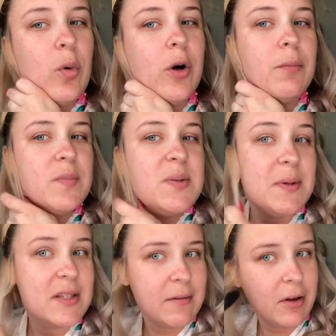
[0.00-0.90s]
or
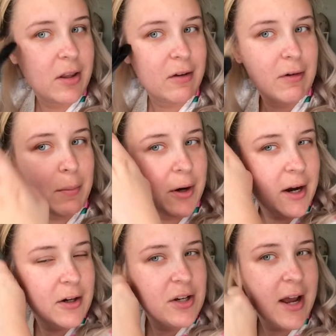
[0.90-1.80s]
specifically rubber
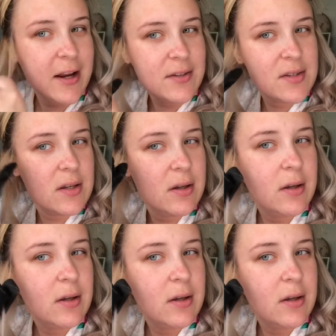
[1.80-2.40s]
hair ties.